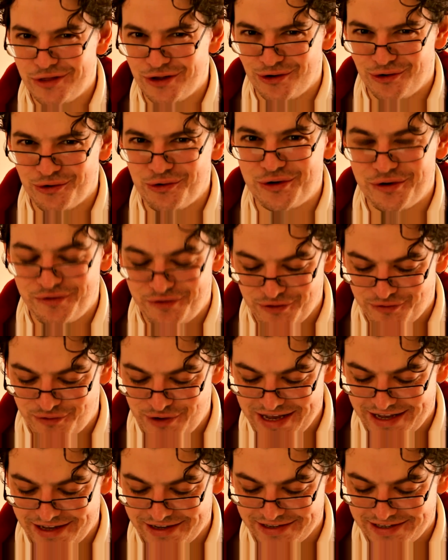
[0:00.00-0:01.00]
the Lord of the
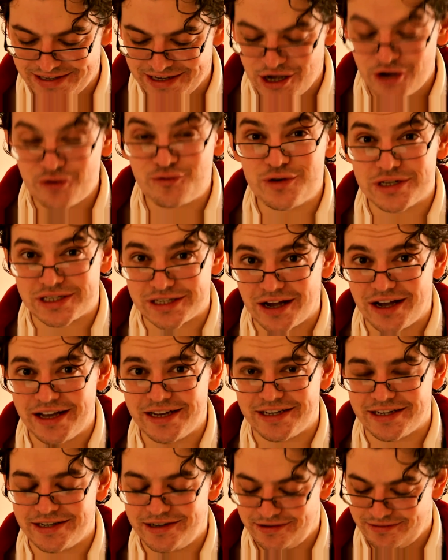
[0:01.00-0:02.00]
Rings,
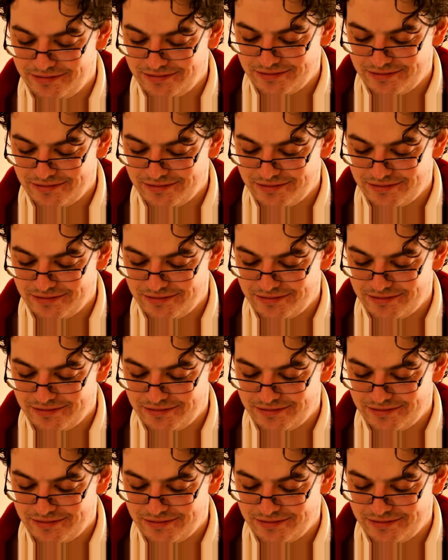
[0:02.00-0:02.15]
resided.